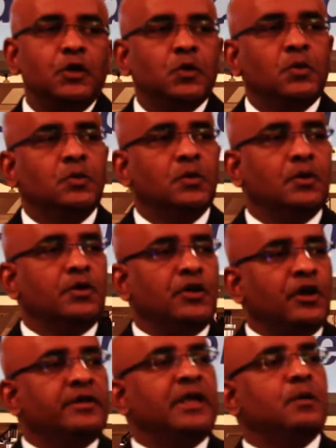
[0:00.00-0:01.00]
you
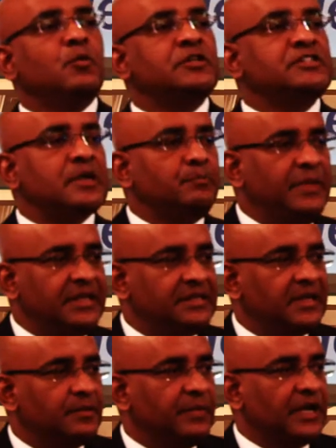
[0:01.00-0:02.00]
your name was
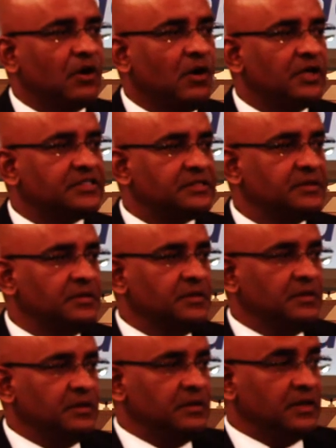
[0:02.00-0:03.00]
submitted because
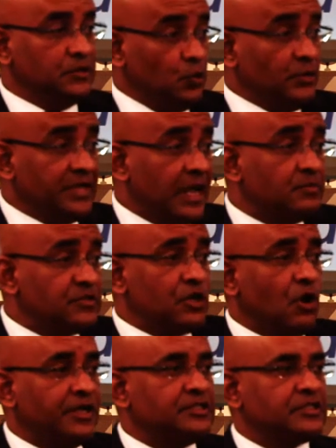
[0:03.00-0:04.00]
the two times
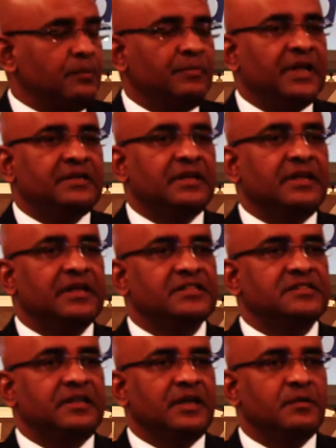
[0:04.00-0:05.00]
Hoyte submitted
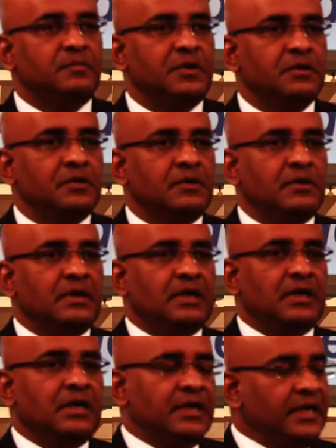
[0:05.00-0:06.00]
his name,
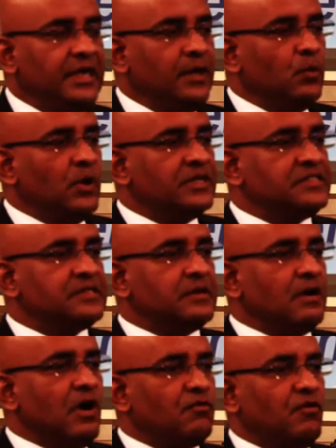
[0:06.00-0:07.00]
he was
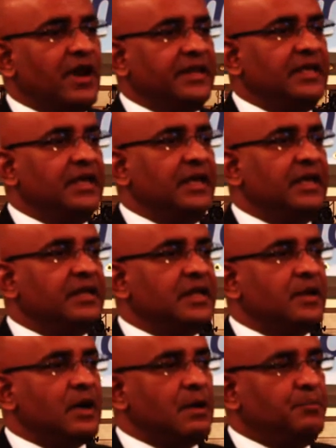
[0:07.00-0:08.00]
already in
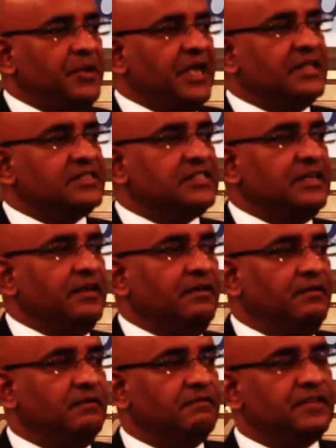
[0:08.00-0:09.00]
the PNC
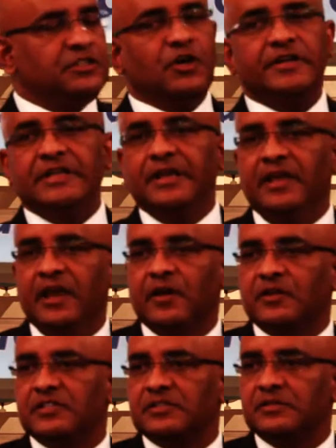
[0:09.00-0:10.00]
for 30
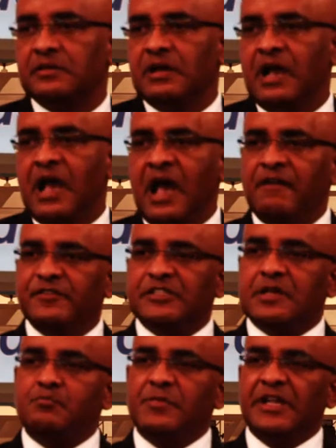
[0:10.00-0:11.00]
years. I've
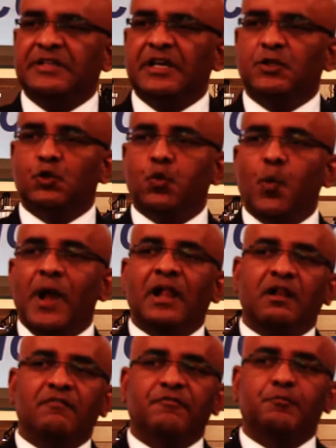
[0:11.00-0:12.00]
submitted
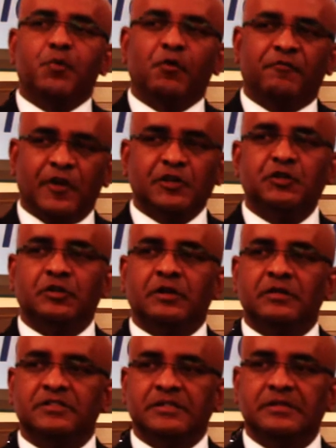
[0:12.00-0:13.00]
12
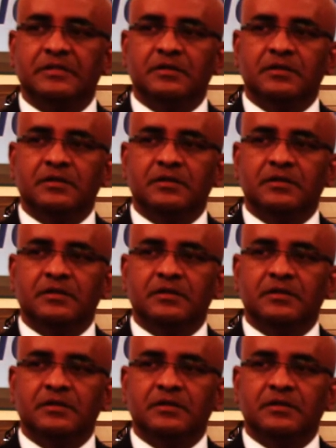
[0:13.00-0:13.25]
professionals